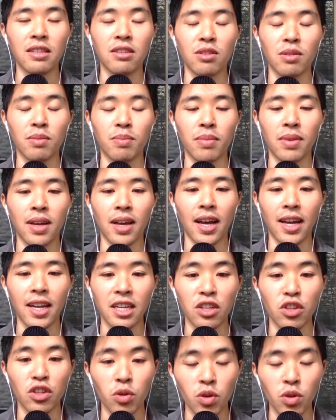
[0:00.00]
some
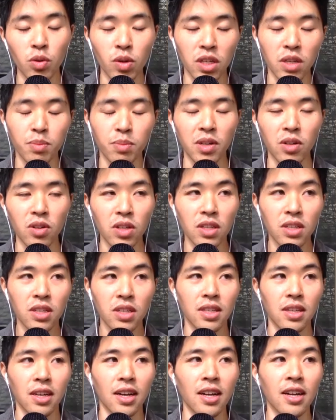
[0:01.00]
anecdotal experience
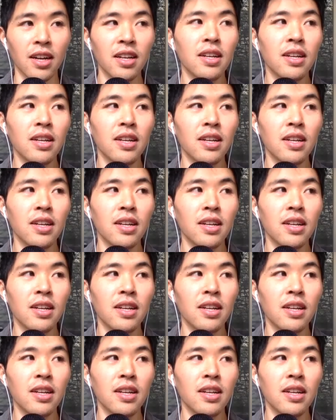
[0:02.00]
that